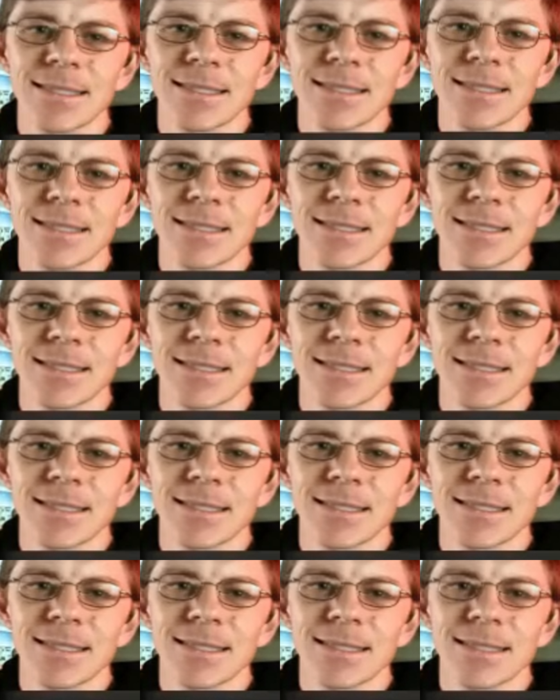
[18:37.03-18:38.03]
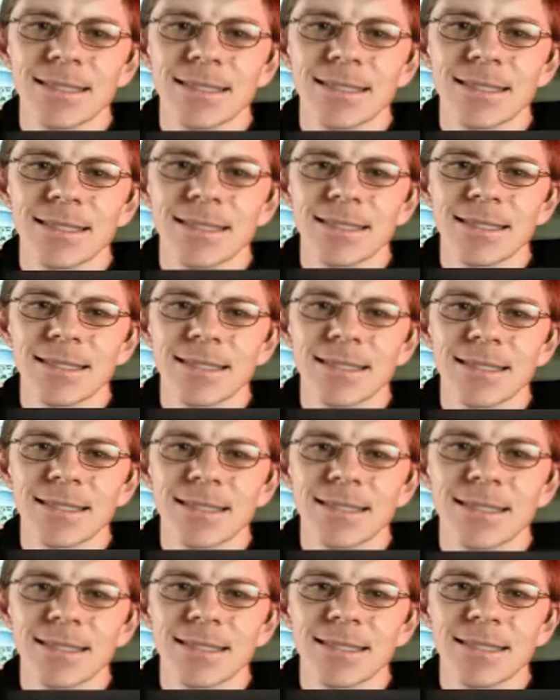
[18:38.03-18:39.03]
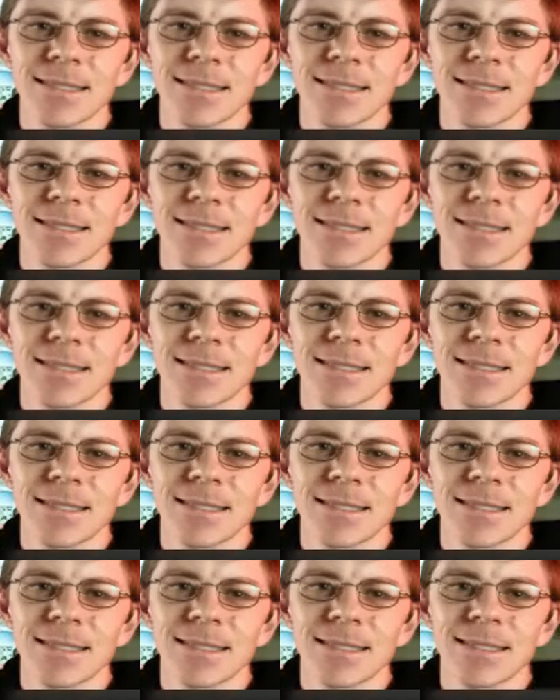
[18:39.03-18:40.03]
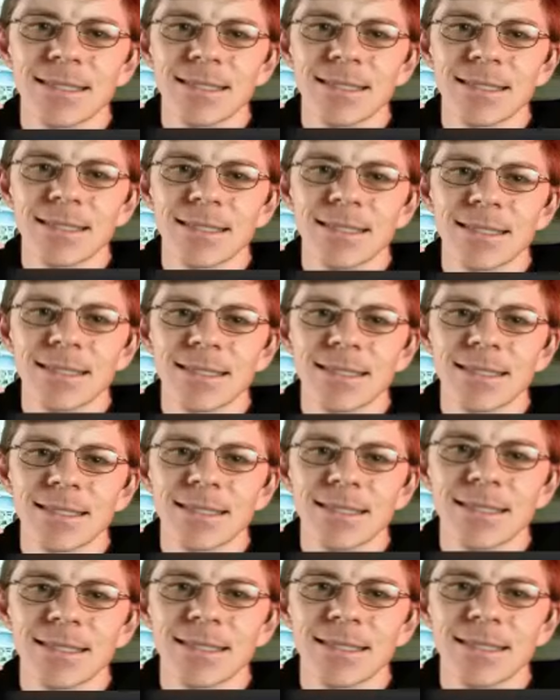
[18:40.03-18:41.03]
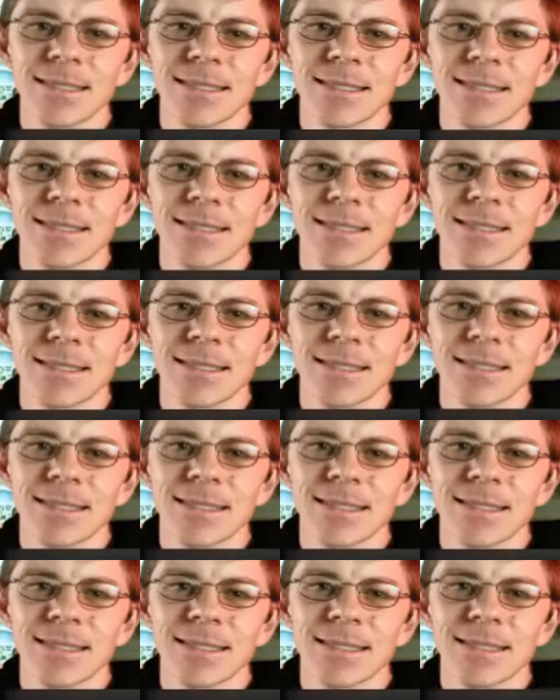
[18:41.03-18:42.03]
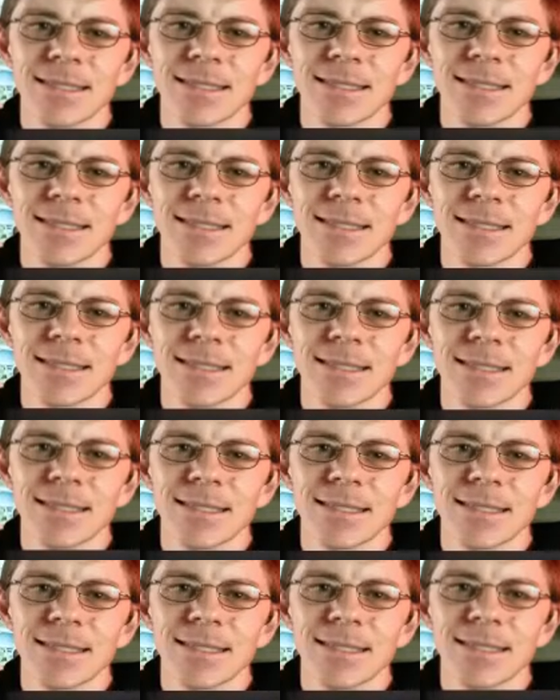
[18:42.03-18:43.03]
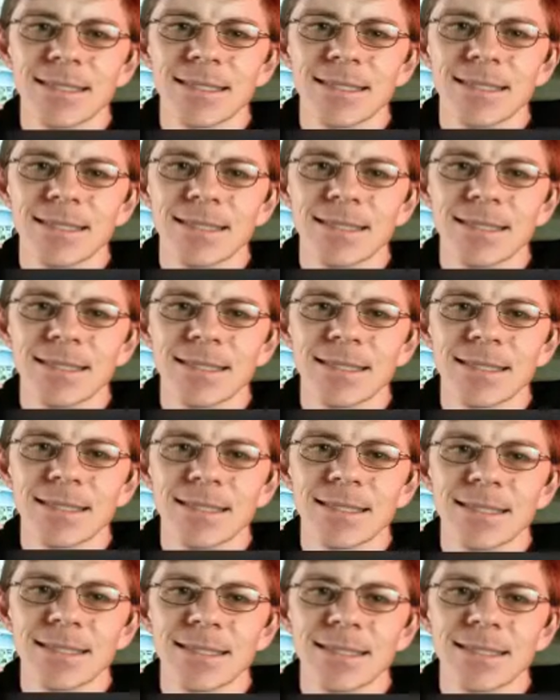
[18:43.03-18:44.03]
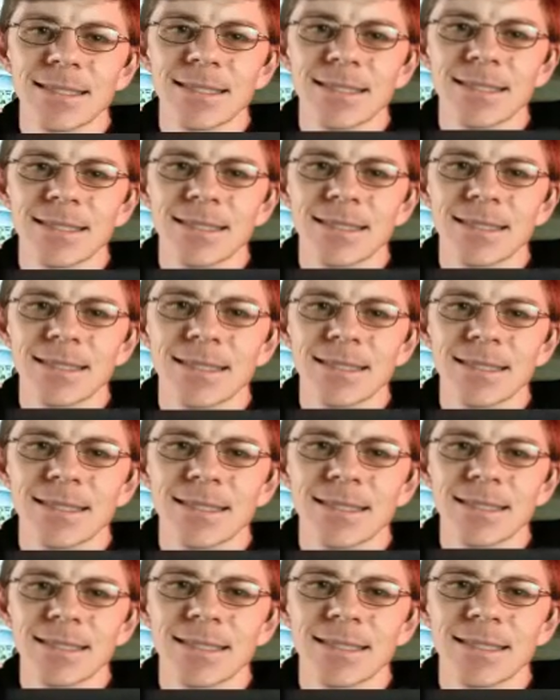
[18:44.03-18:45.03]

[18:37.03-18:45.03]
No words are spoken by the person on screen.